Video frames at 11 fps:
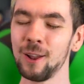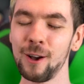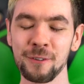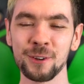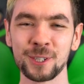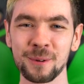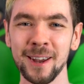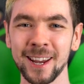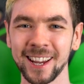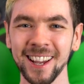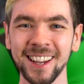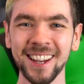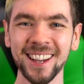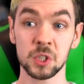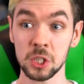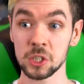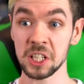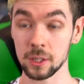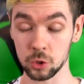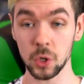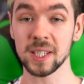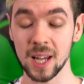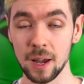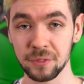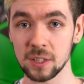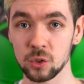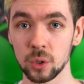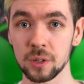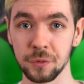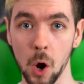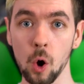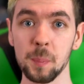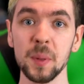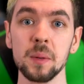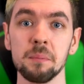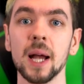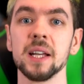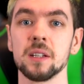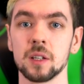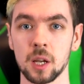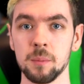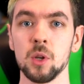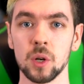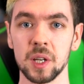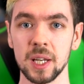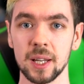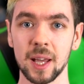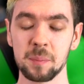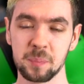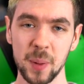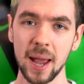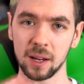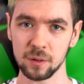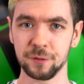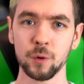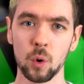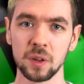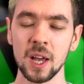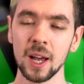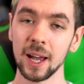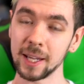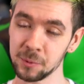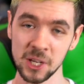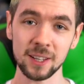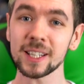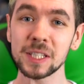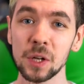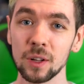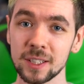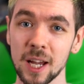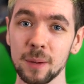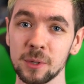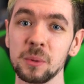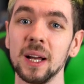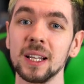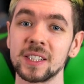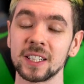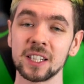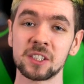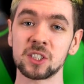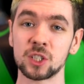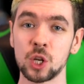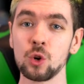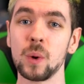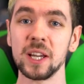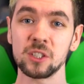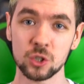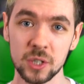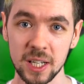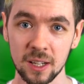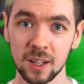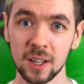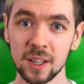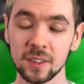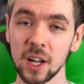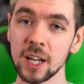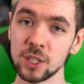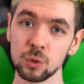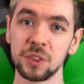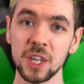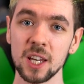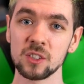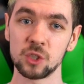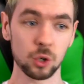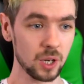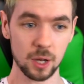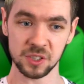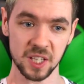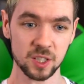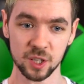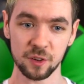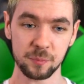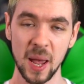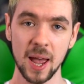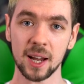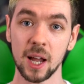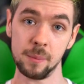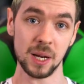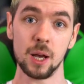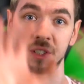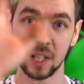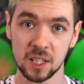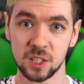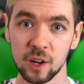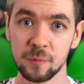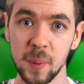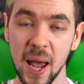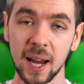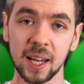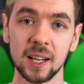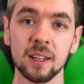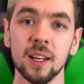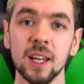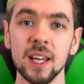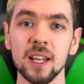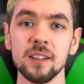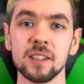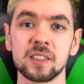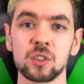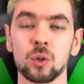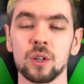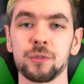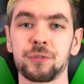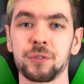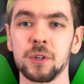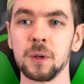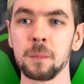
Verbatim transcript: Love you, Jamaica! But seriously, it's great to have that sort of open-minded community and that back and forth. I keep saying this all the time as well, is that this is a two-way street. That I do things, you're allowed to say stuff back, I'm allowed to say stuff back, and in this sort of...